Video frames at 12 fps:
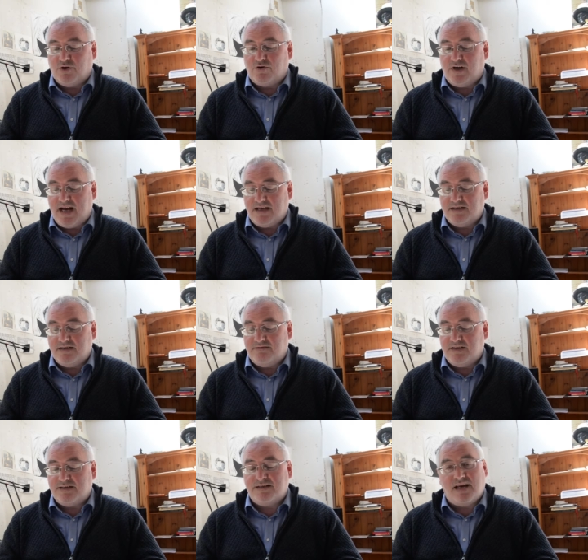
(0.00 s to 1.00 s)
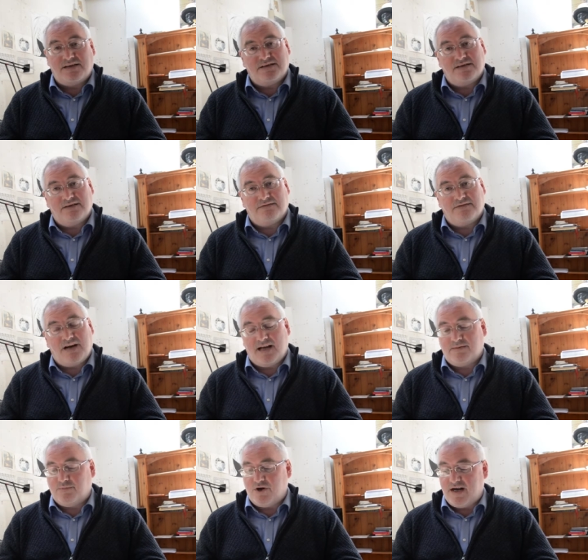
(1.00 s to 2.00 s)
creative, sensitive,
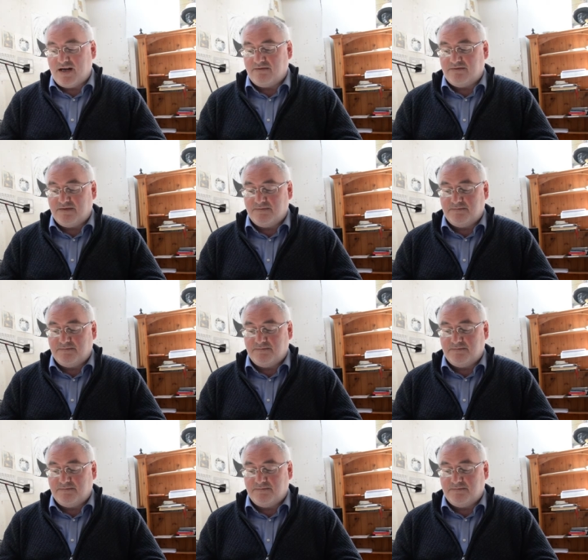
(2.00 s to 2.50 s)
and brave.